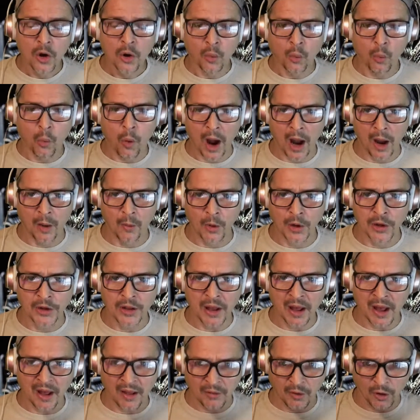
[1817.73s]
Why would
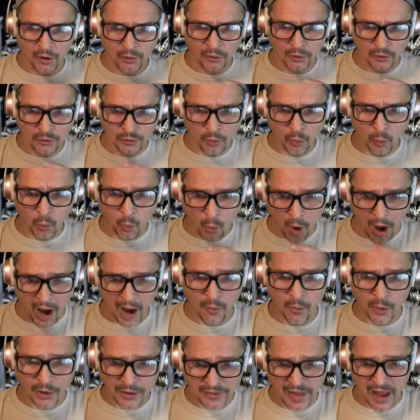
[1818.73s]
that why
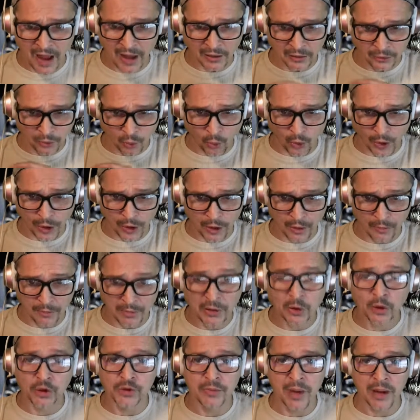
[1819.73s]
would that lawyer
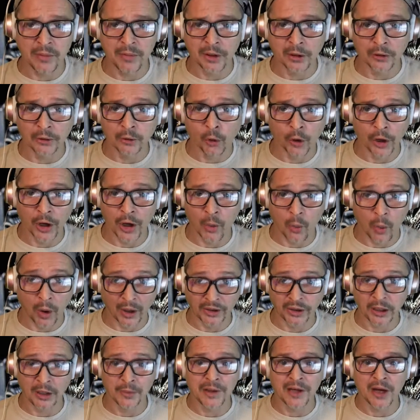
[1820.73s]
because maybe the lawyer
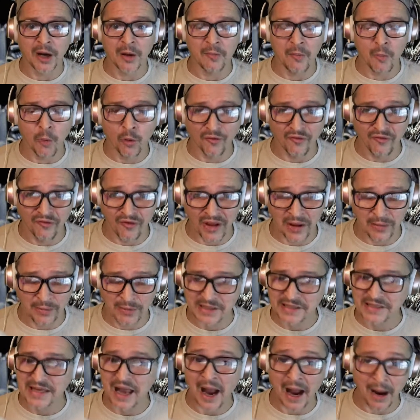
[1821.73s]
wanted to become more
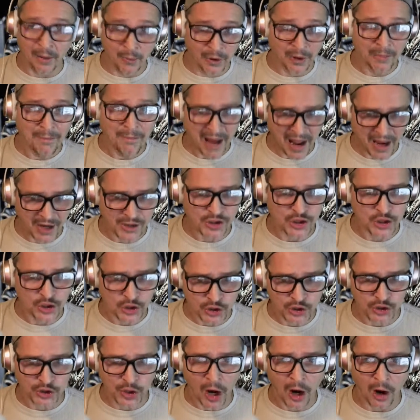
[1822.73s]
famous i would imagine
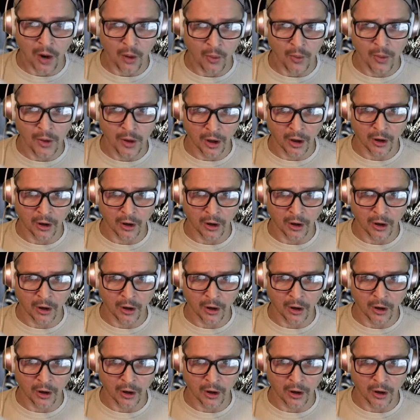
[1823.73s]
so